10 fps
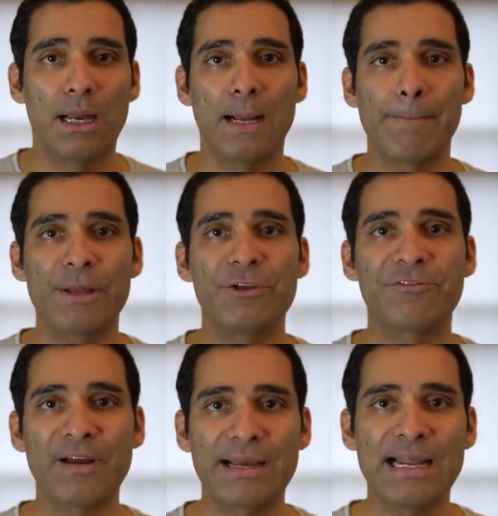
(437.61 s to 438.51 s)
but you
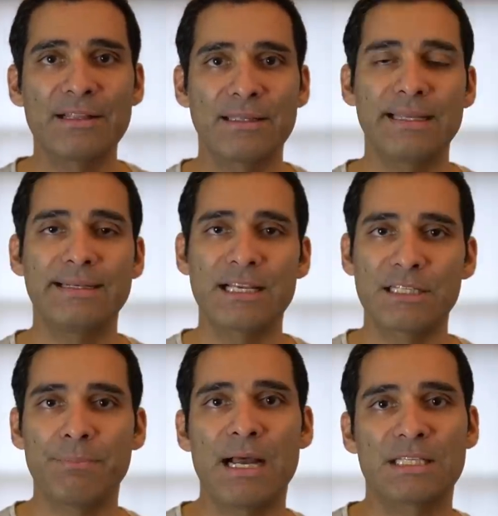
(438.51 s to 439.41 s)
find out that they
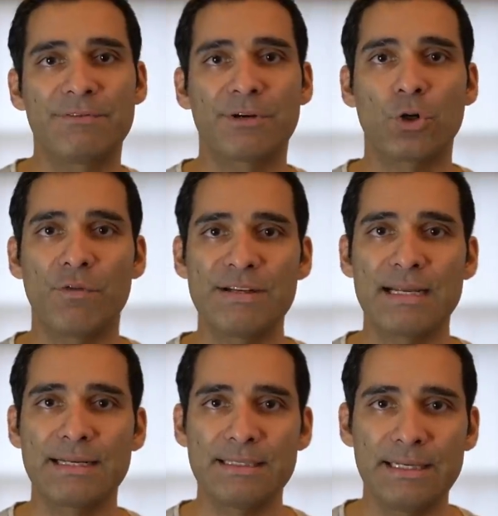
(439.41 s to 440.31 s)
tested positive for
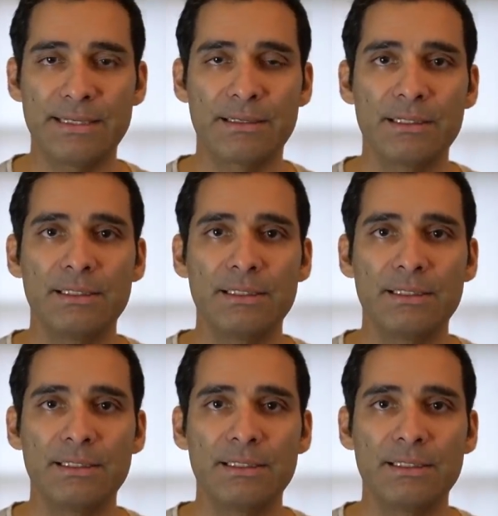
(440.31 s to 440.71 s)
COVID-19.